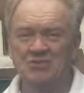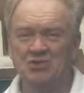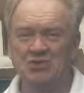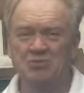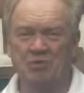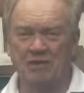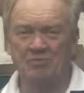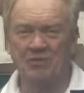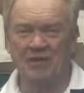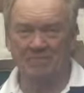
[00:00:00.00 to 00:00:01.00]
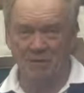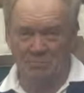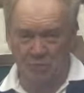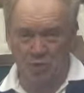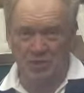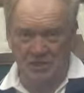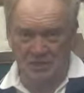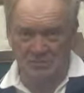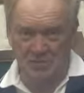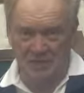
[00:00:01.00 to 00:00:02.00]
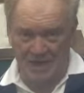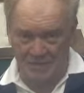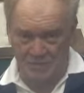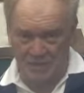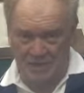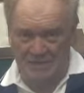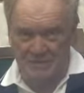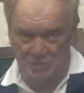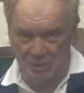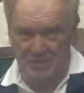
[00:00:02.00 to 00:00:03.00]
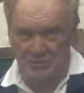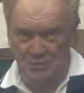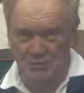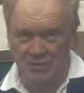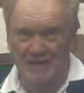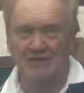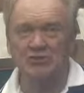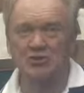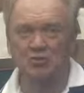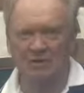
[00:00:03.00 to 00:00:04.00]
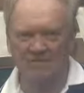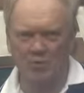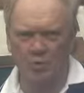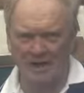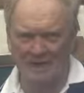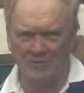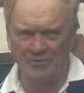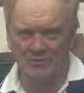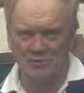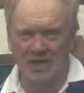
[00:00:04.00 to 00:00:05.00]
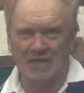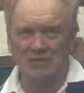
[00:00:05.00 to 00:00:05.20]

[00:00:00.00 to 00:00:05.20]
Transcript: 6 people have been booked into the Campbell County Jail in the past 24 hours.